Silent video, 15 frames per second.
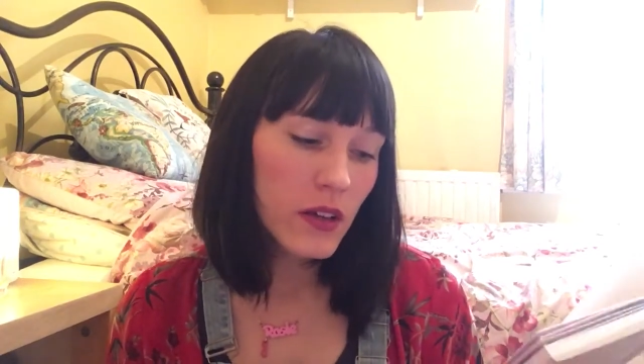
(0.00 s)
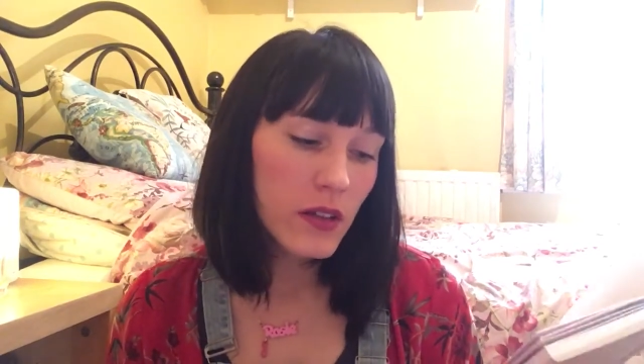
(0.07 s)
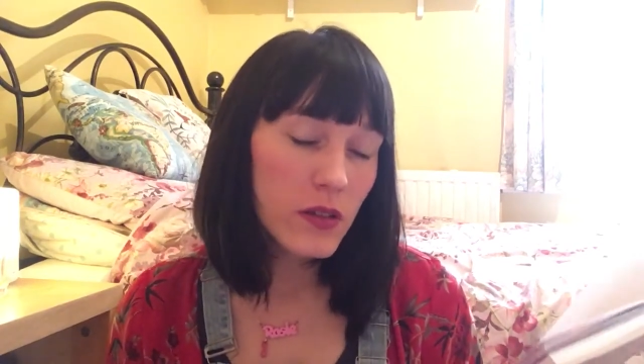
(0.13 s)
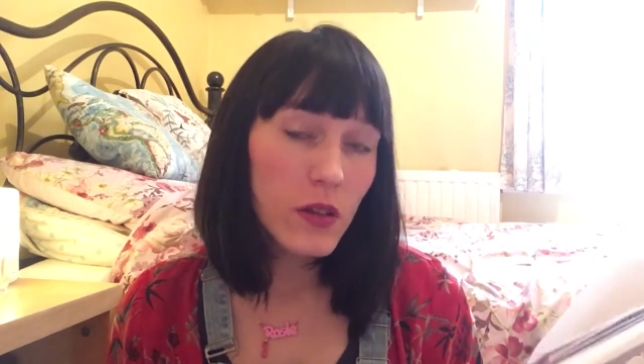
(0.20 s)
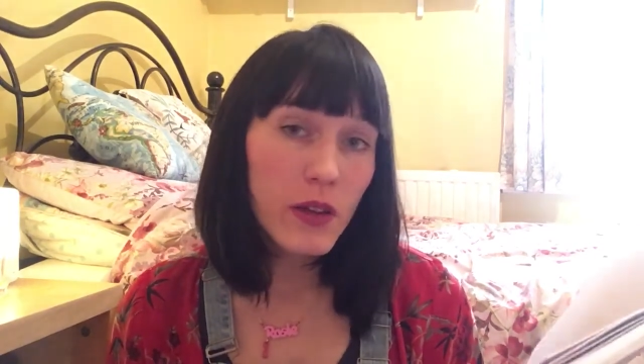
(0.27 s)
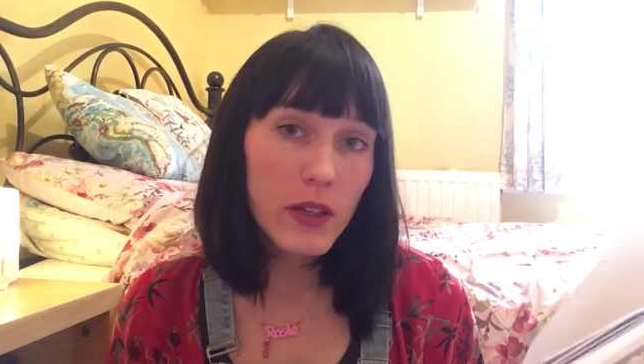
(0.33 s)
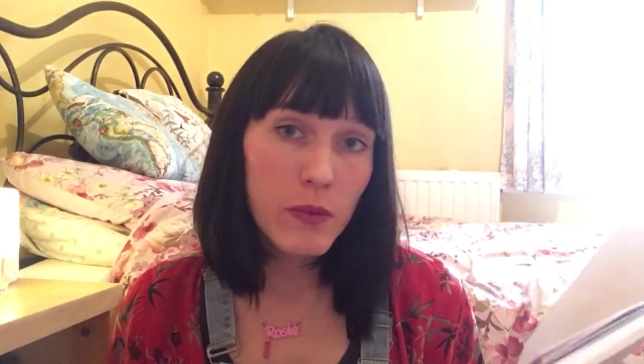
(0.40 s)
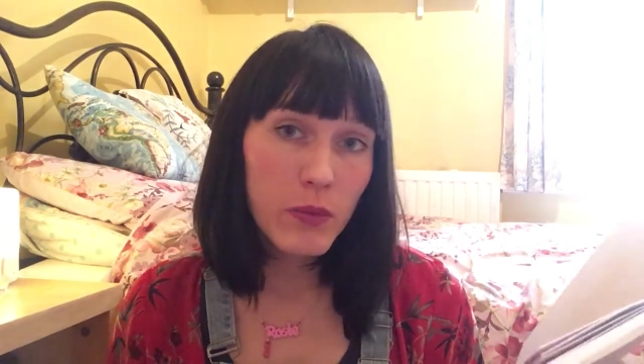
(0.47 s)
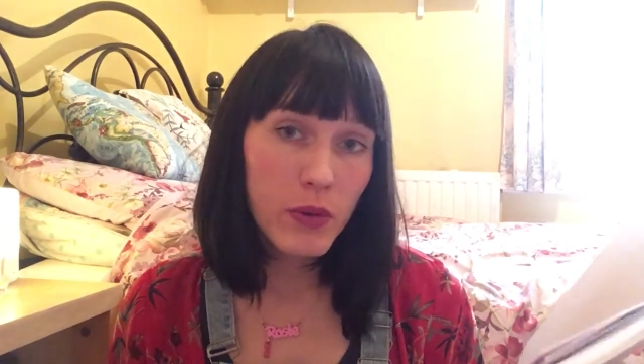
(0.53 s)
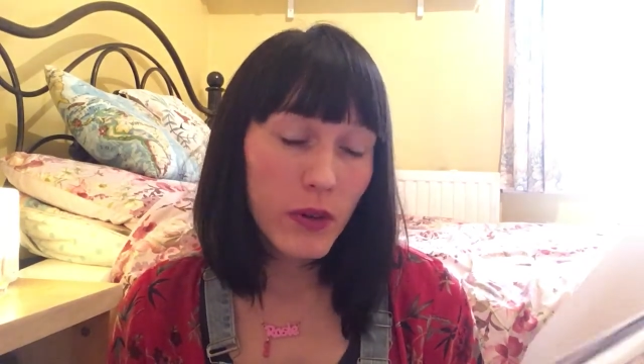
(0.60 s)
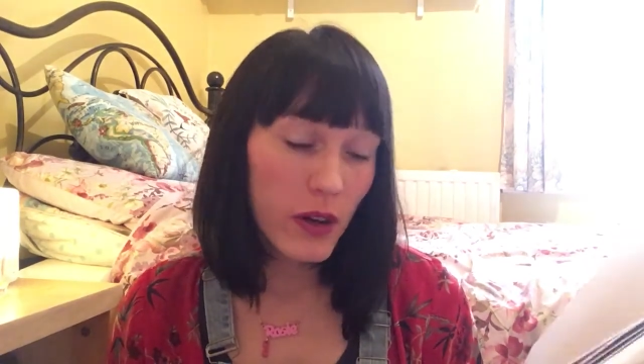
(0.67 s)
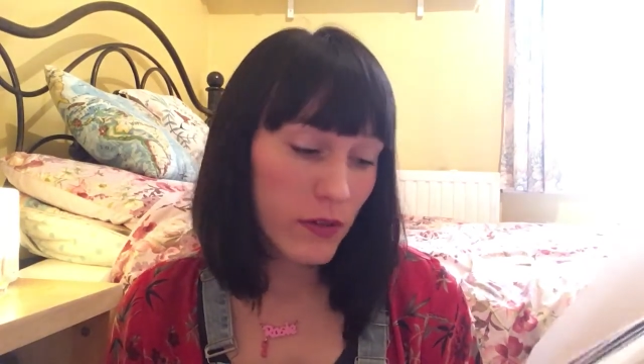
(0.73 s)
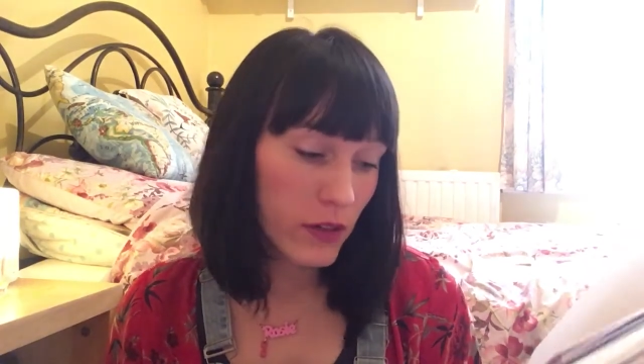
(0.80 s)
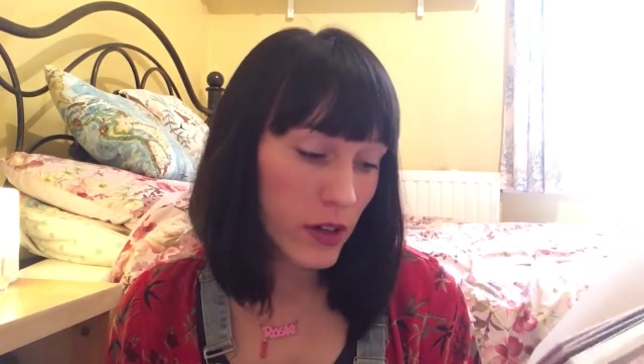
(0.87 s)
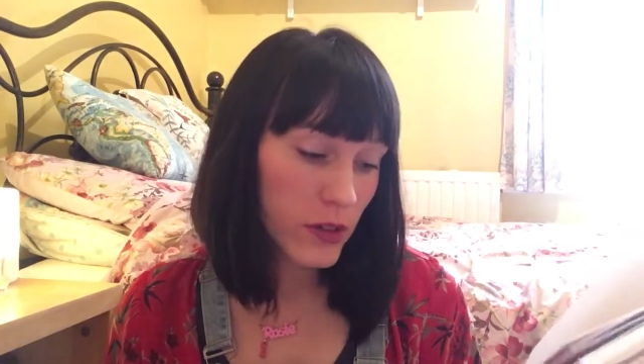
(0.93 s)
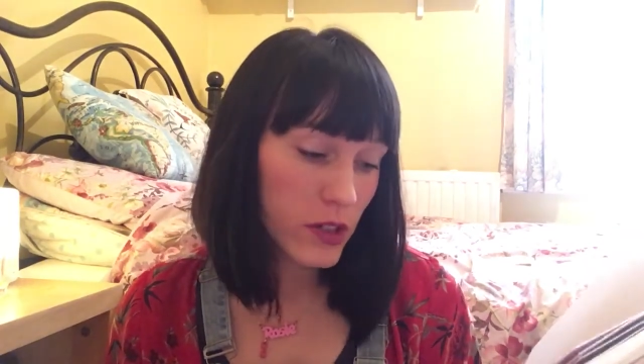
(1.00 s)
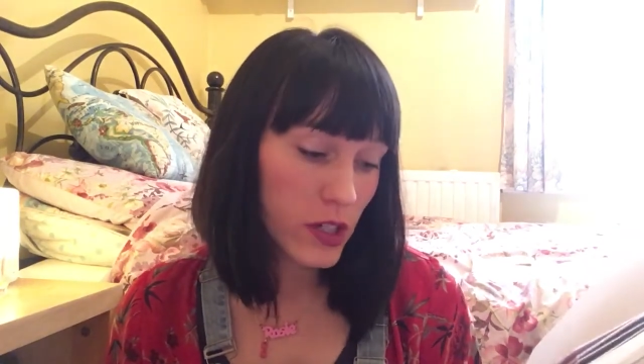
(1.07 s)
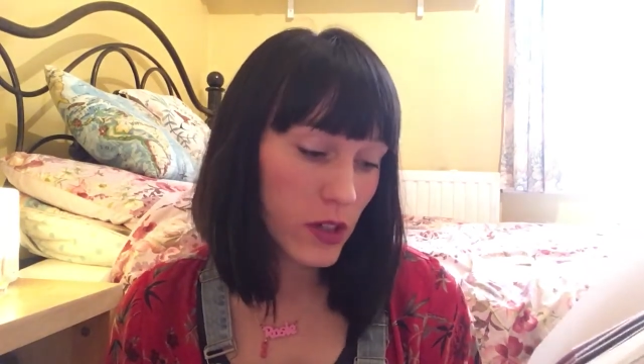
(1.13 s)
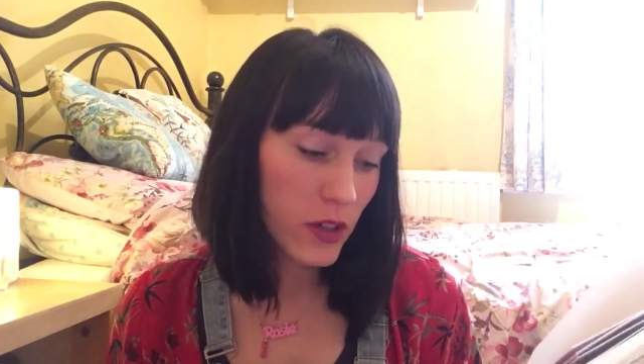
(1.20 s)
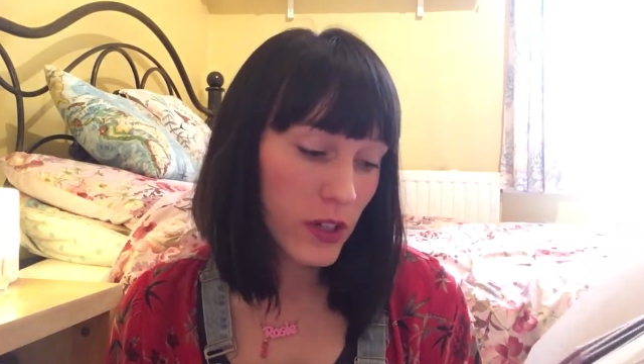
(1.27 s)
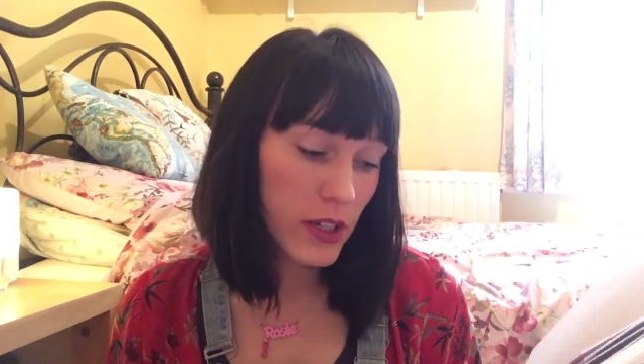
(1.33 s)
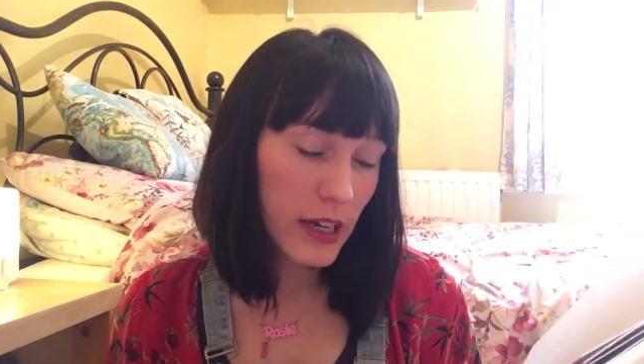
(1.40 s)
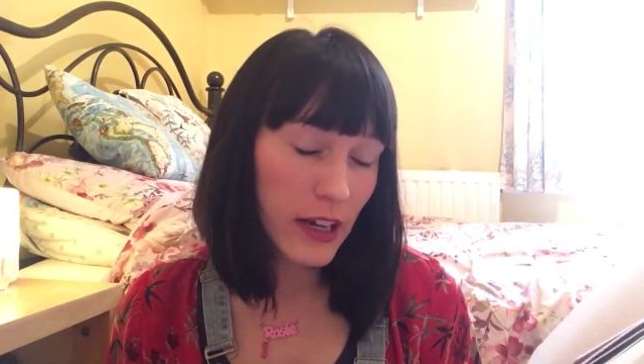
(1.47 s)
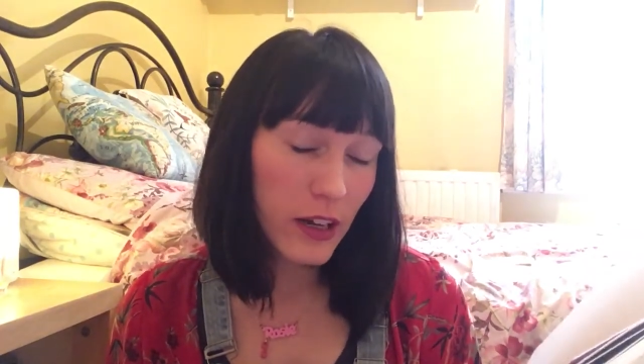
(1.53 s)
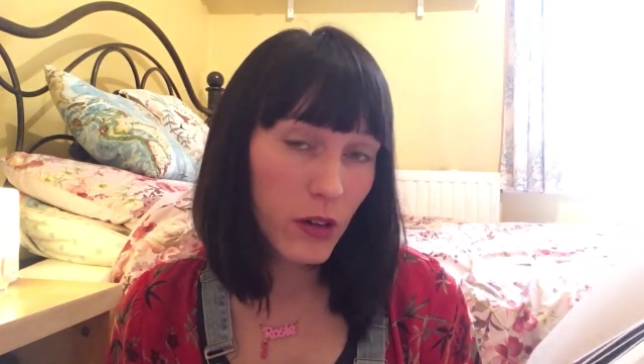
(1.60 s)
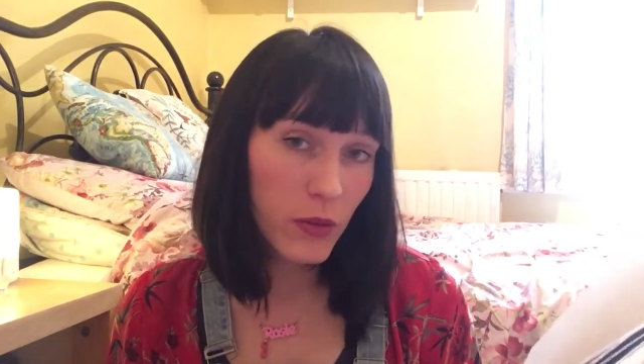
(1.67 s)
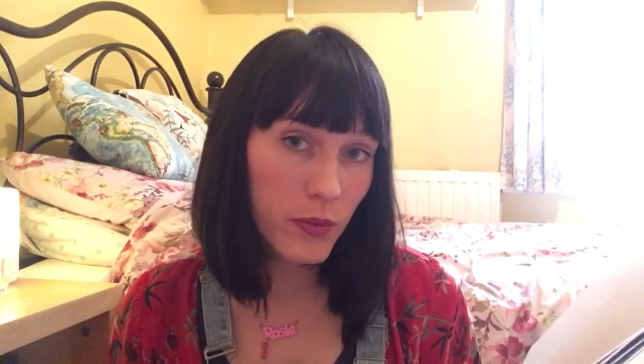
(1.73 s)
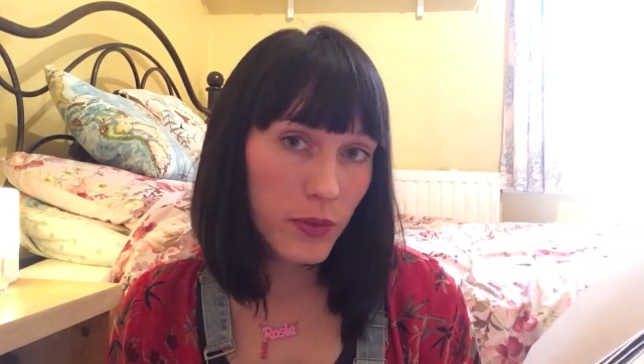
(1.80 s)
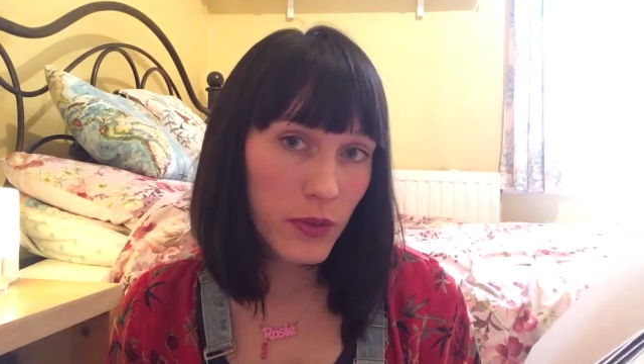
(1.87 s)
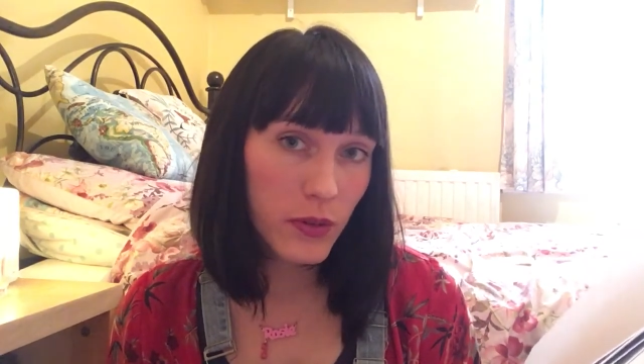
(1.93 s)
So I wrote, do you need
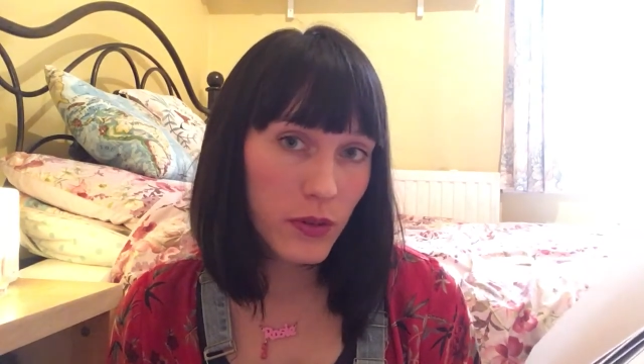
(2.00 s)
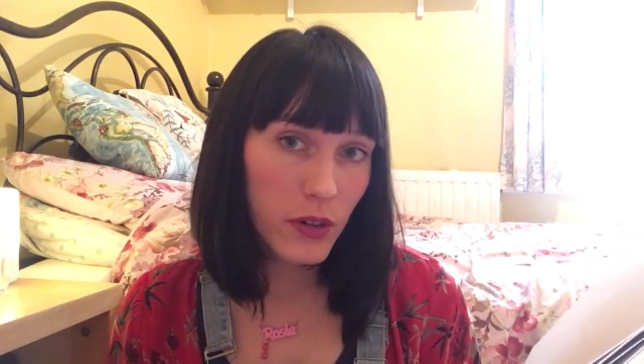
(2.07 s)
help?